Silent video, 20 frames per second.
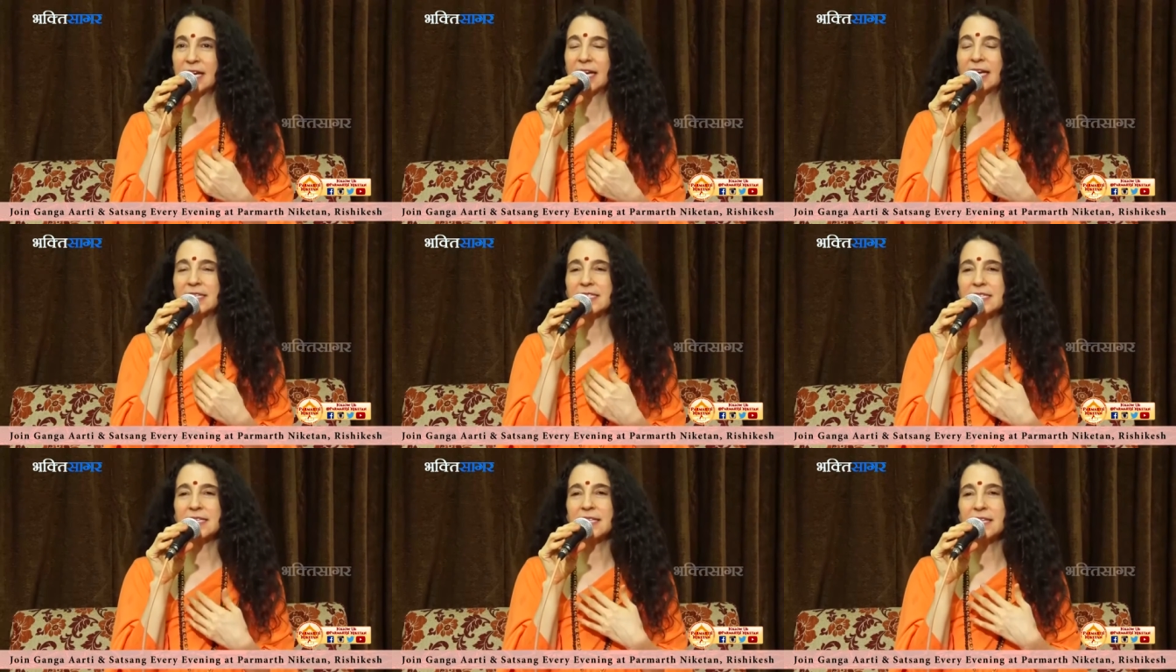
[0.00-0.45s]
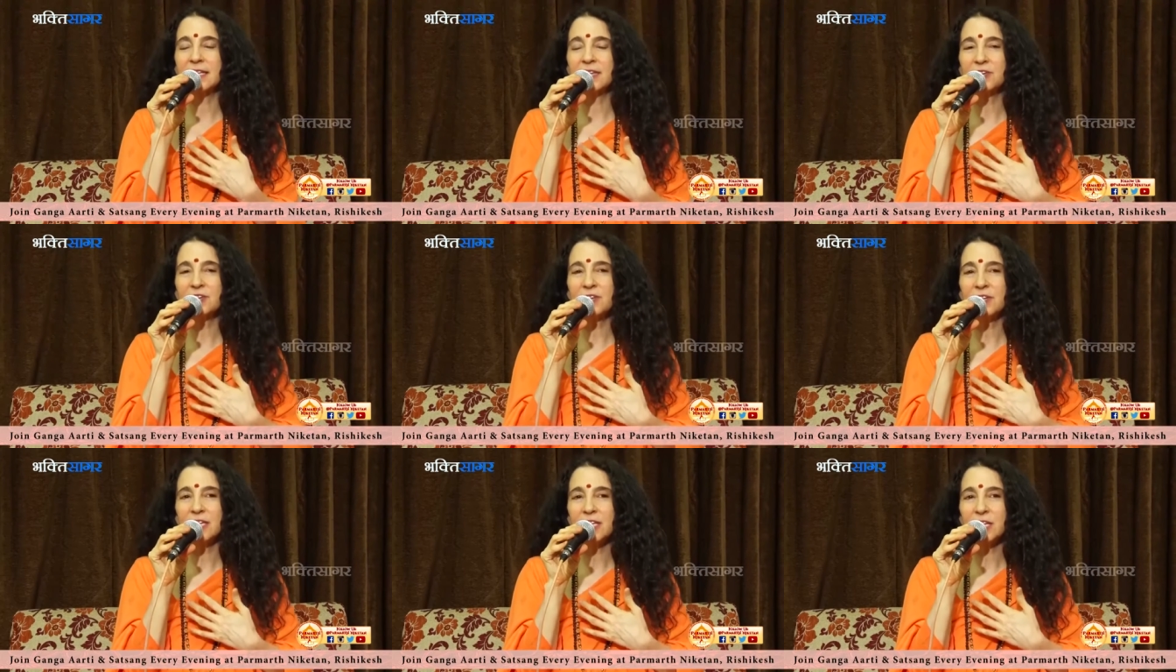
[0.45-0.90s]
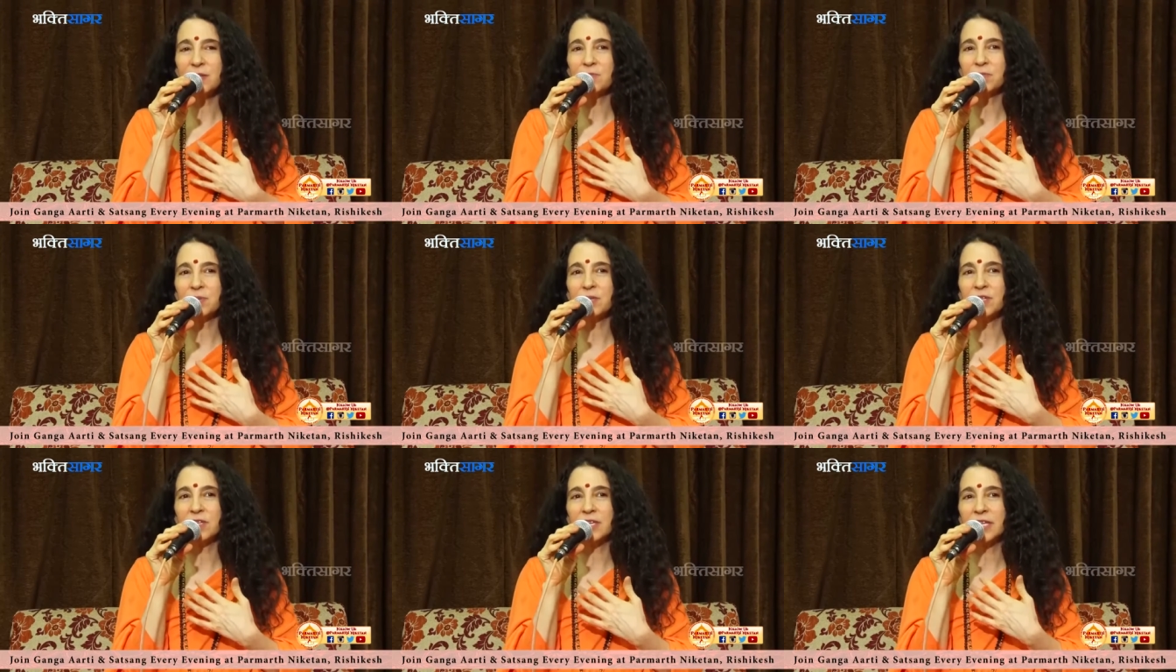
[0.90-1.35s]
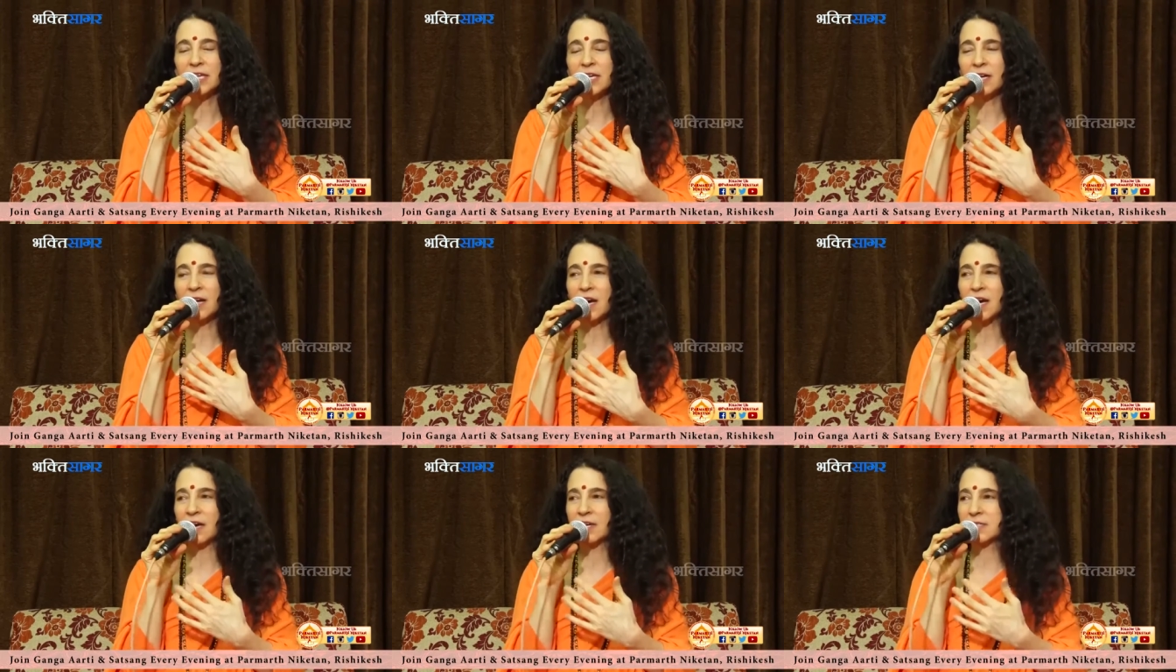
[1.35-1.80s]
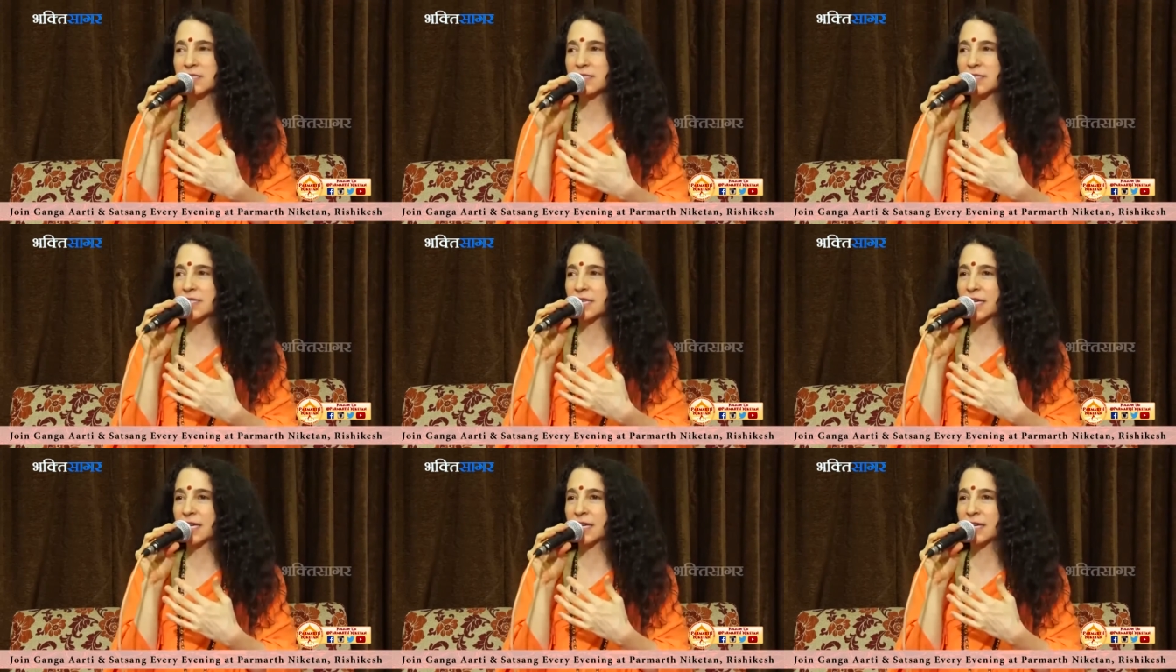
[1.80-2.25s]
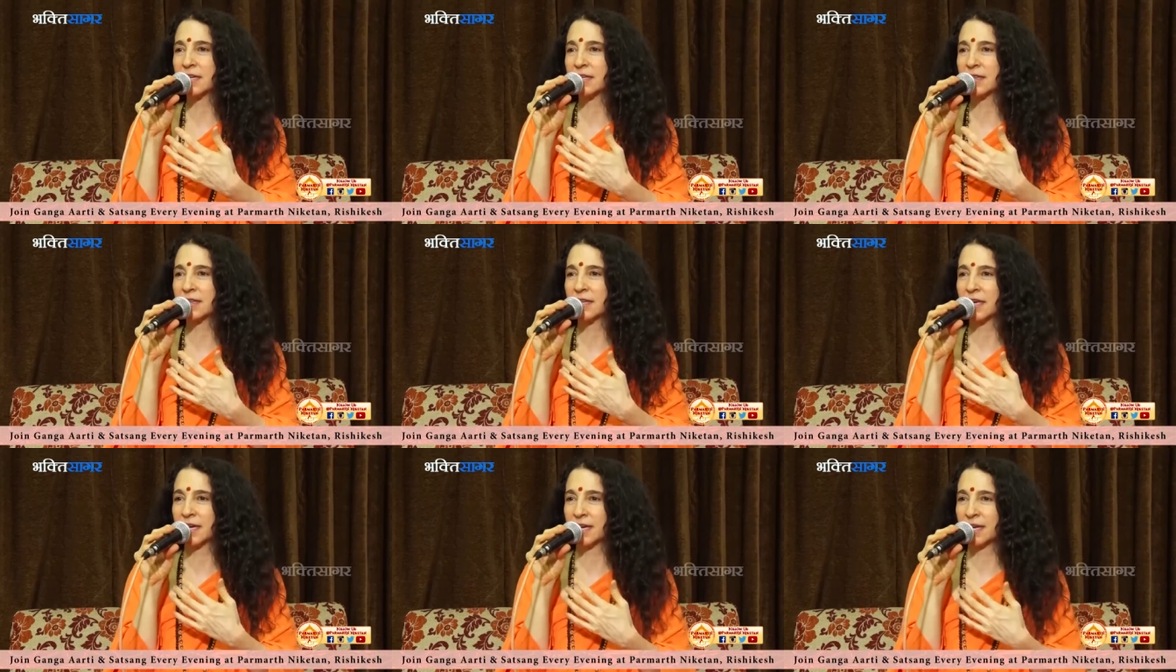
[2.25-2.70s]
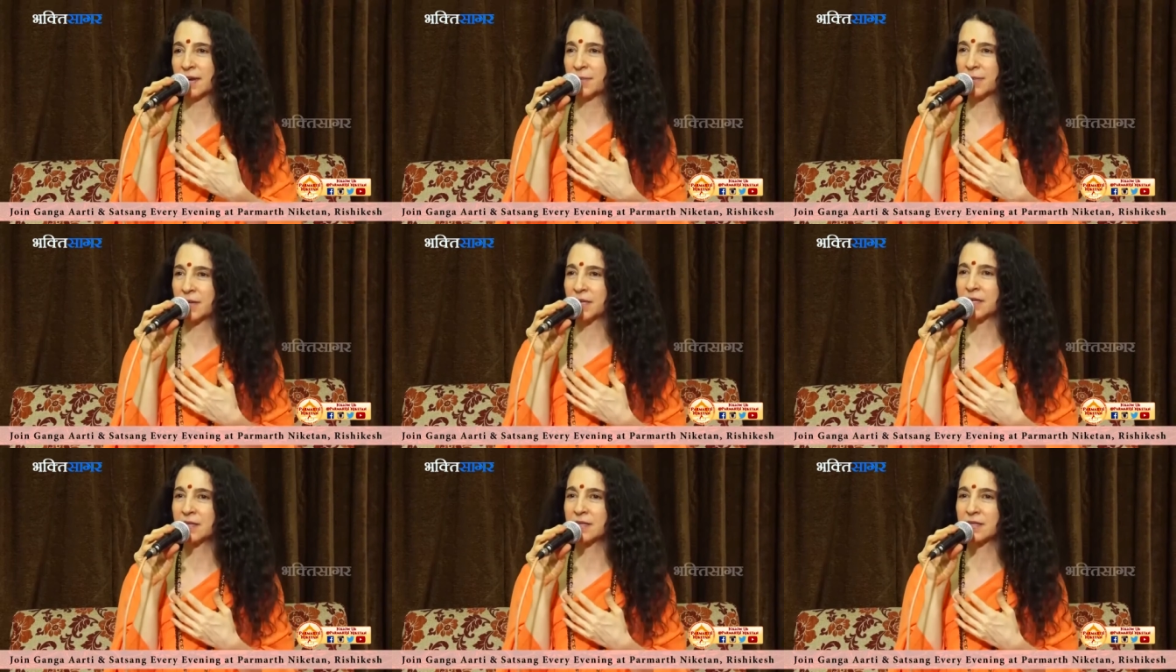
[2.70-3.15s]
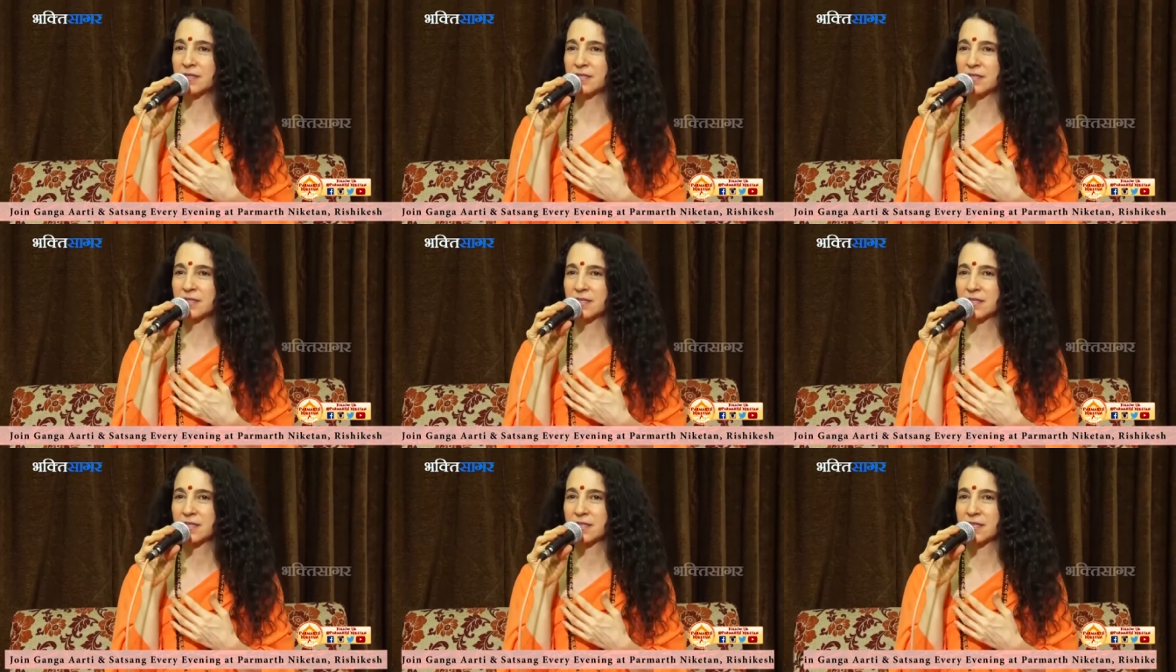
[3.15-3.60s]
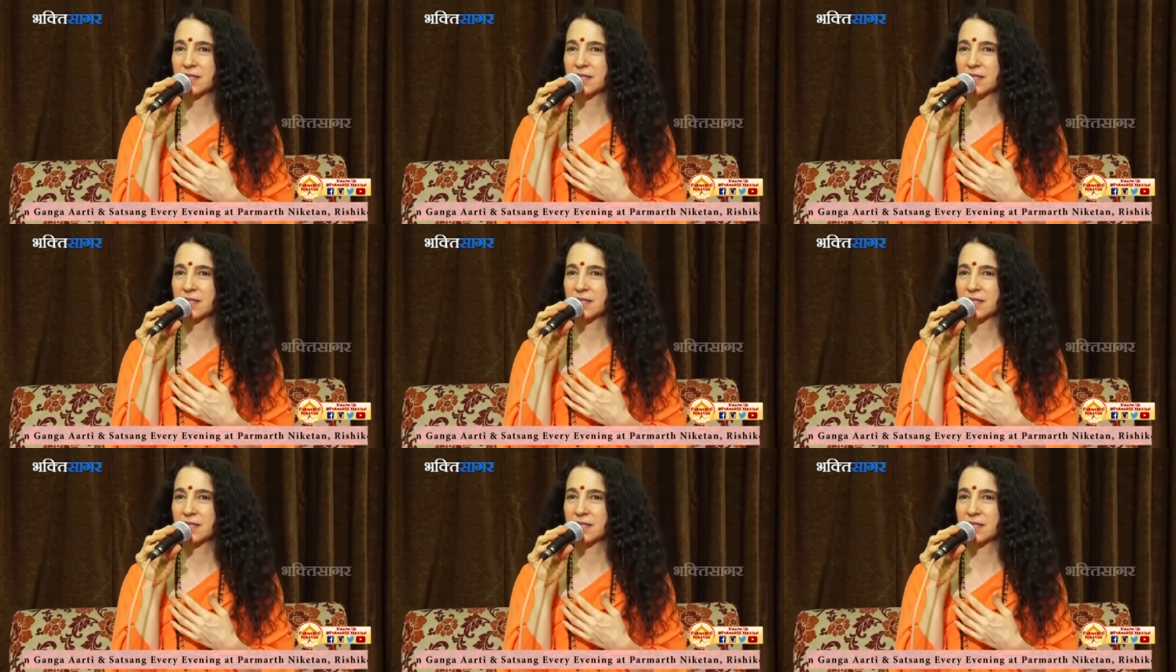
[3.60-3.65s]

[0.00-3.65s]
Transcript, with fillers: It's literally putting us in alignment